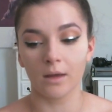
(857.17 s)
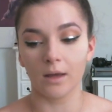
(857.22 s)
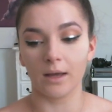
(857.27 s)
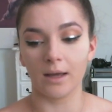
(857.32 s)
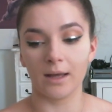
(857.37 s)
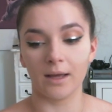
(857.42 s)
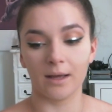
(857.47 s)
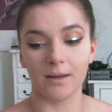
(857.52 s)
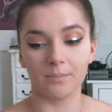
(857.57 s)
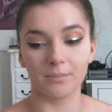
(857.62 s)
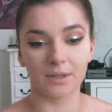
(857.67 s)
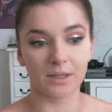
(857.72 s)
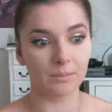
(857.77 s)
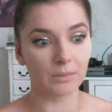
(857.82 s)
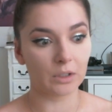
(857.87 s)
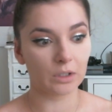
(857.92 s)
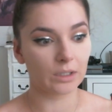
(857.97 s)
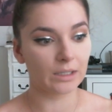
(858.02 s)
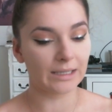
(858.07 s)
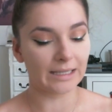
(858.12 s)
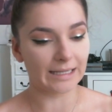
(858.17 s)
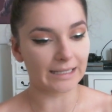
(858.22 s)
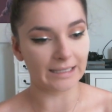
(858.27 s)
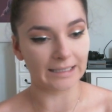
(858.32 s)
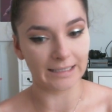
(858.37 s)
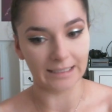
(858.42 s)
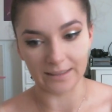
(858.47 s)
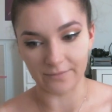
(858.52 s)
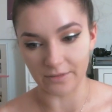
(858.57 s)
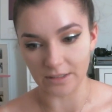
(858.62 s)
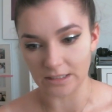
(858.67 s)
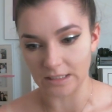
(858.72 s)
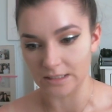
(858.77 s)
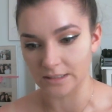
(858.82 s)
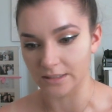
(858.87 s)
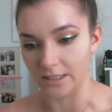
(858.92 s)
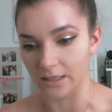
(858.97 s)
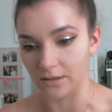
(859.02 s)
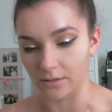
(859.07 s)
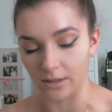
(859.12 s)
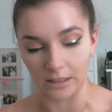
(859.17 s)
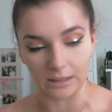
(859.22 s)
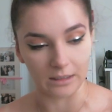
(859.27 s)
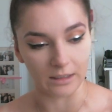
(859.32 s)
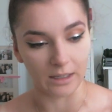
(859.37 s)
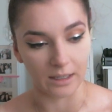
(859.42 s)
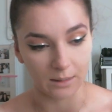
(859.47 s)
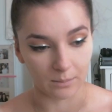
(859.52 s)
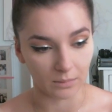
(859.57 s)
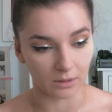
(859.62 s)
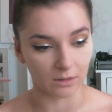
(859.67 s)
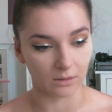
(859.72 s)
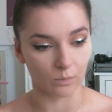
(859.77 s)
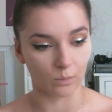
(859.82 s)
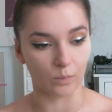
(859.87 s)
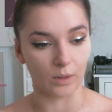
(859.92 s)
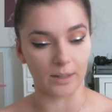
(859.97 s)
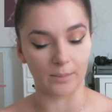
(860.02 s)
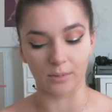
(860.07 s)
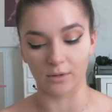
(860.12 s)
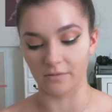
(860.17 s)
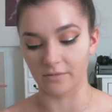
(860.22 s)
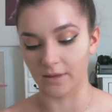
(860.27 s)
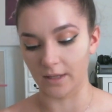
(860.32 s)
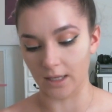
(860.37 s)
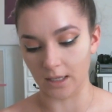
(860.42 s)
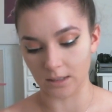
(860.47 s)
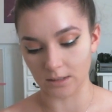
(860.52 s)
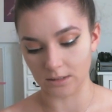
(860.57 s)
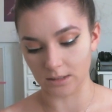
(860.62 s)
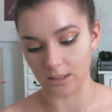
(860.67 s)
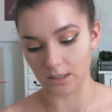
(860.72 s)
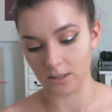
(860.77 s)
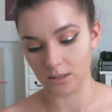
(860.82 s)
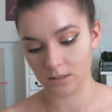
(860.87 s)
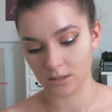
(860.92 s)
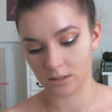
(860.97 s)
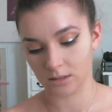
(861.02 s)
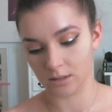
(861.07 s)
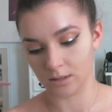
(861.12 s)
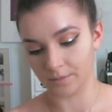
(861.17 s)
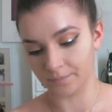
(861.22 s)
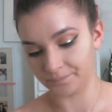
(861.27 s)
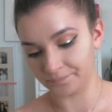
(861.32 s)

But I'm not going to like leave it to set or anything. I am going to wipe off the excess.